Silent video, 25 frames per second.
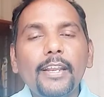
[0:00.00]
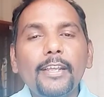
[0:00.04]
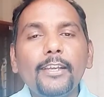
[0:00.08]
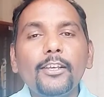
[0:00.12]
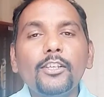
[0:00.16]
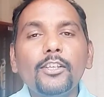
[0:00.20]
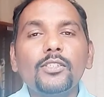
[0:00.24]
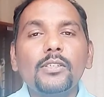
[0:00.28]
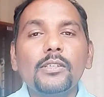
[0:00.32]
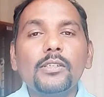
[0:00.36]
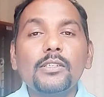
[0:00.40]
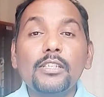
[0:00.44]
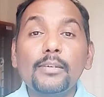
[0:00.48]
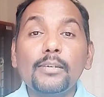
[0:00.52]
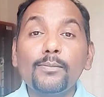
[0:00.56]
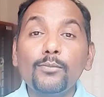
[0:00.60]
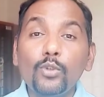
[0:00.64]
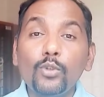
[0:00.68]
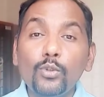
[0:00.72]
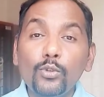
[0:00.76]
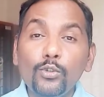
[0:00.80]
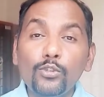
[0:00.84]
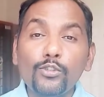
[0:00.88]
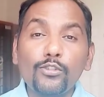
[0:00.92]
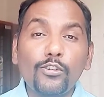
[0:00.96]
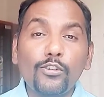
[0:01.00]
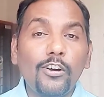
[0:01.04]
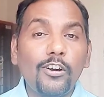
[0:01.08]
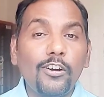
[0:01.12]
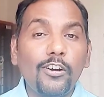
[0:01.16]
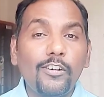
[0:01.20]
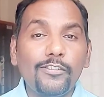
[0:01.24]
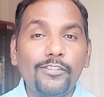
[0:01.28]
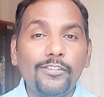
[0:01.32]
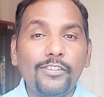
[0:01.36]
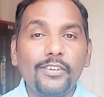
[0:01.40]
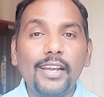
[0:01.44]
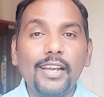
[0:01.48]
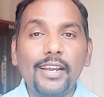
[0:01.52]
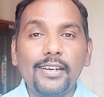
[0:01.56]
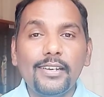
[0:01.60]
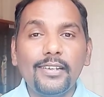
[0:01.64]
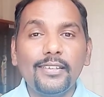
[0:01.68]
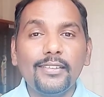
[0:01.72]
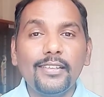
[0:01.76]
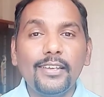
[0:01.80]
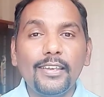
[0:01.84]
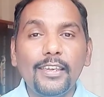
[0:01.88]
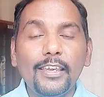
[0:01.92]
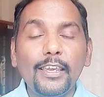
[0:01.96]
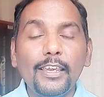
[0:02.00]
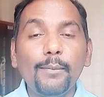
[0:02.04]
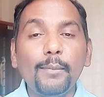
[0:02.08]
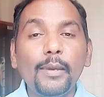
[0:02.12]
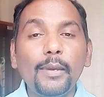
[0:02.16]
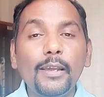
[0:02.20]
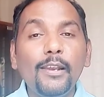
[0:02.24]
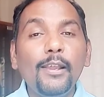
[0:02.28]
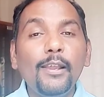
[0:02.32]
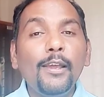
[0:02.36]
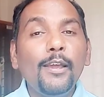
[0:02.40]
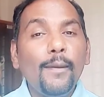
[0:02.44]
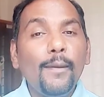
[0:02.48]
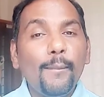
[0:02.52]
is some do's of writing the email.